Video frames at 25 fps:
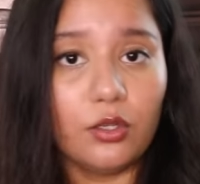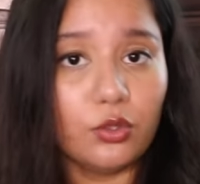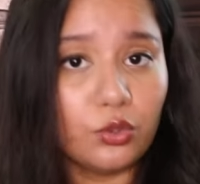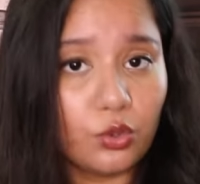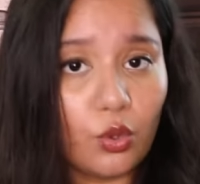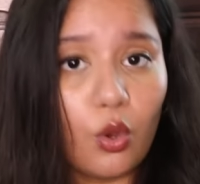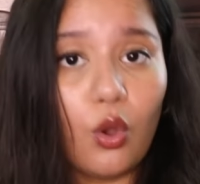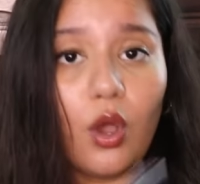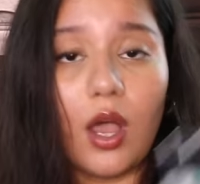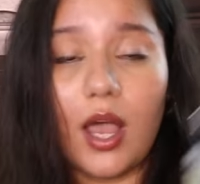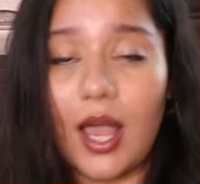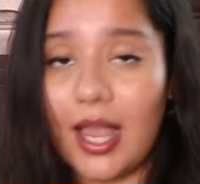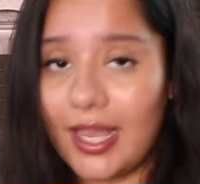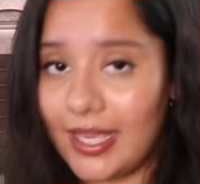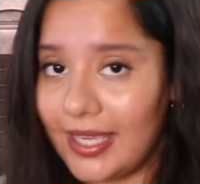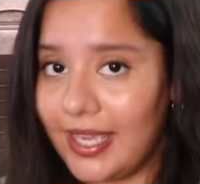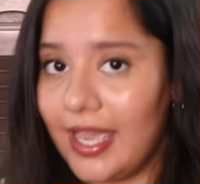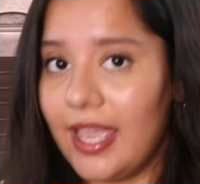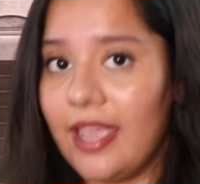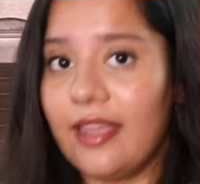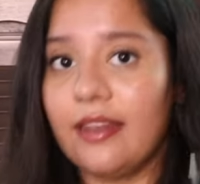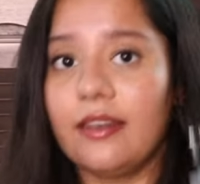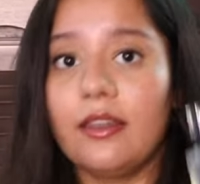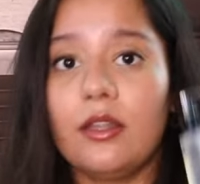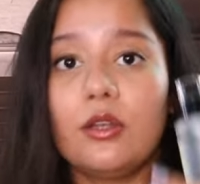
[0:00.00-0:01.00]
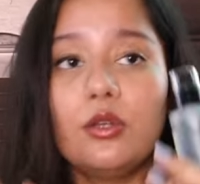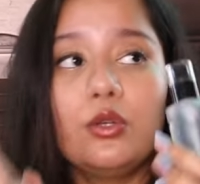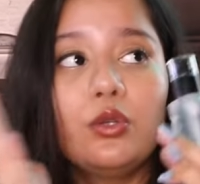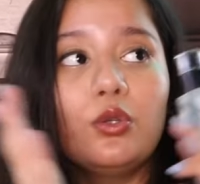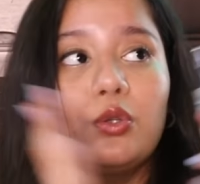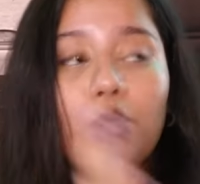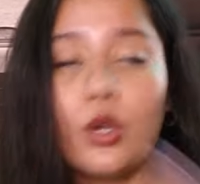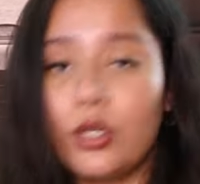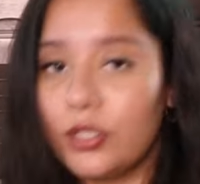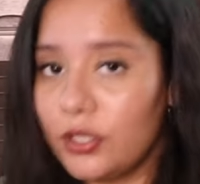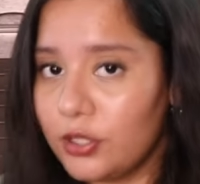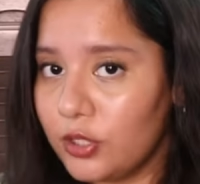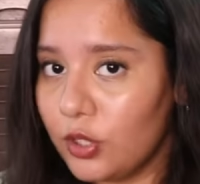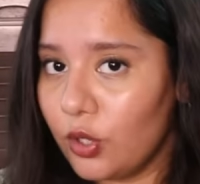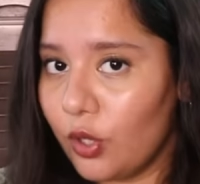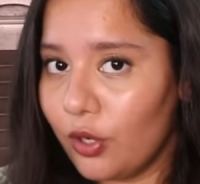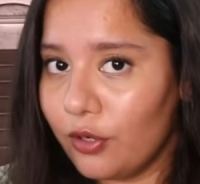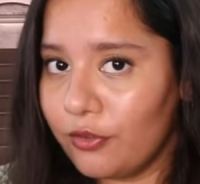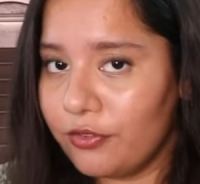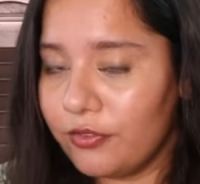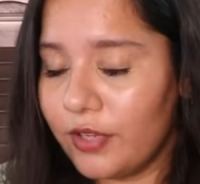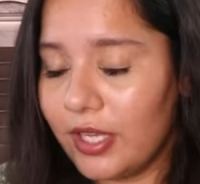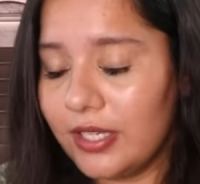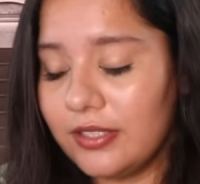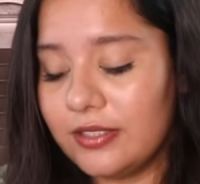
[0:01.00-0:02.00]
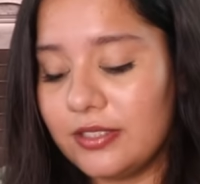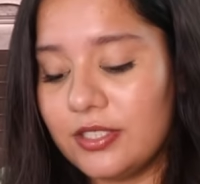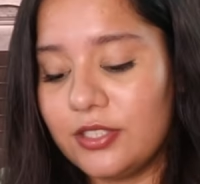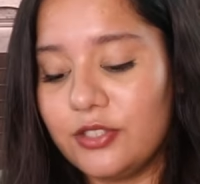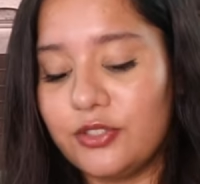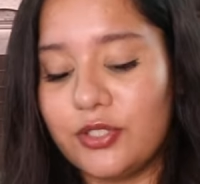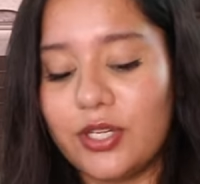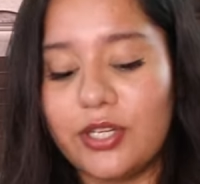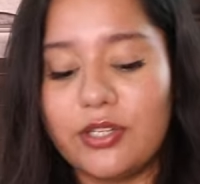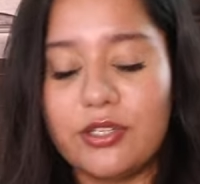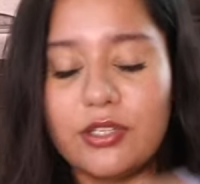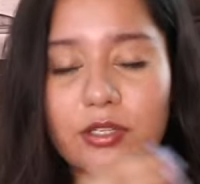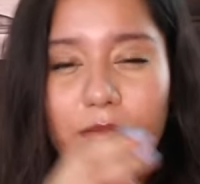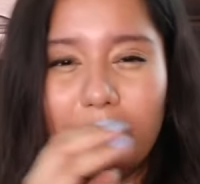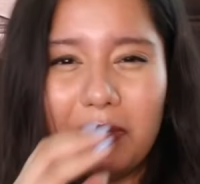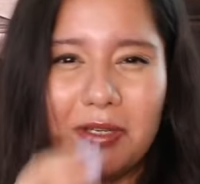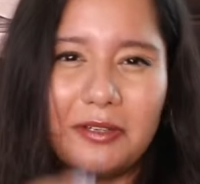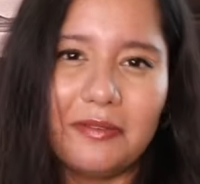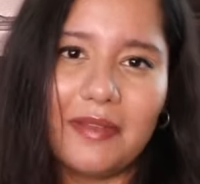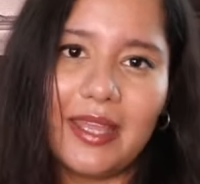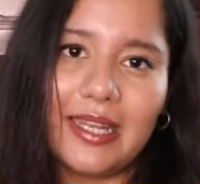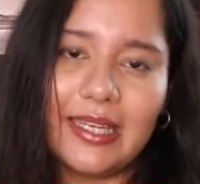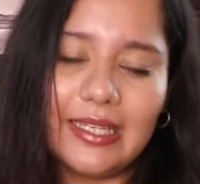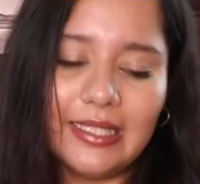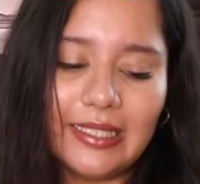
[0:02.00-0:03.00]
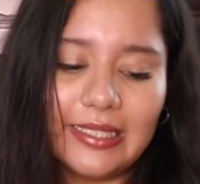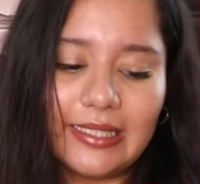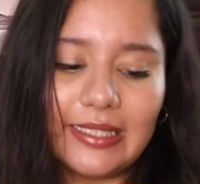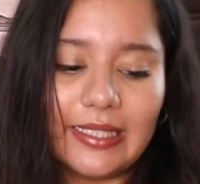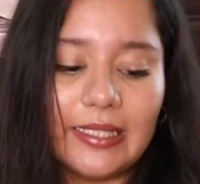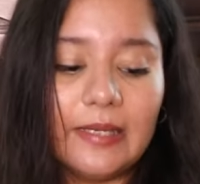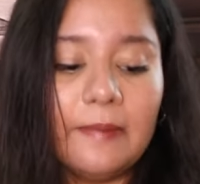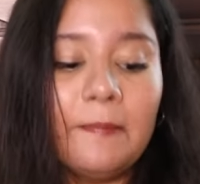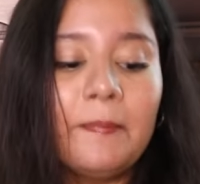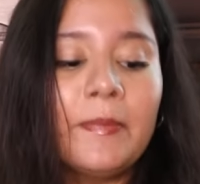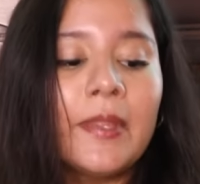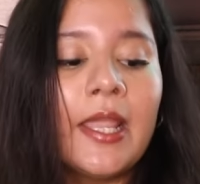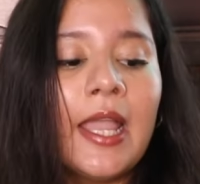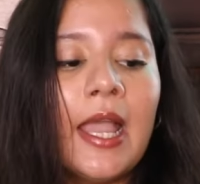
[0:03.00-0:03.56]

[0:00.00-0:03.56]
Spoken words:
though again not in a lot of concentration but very little.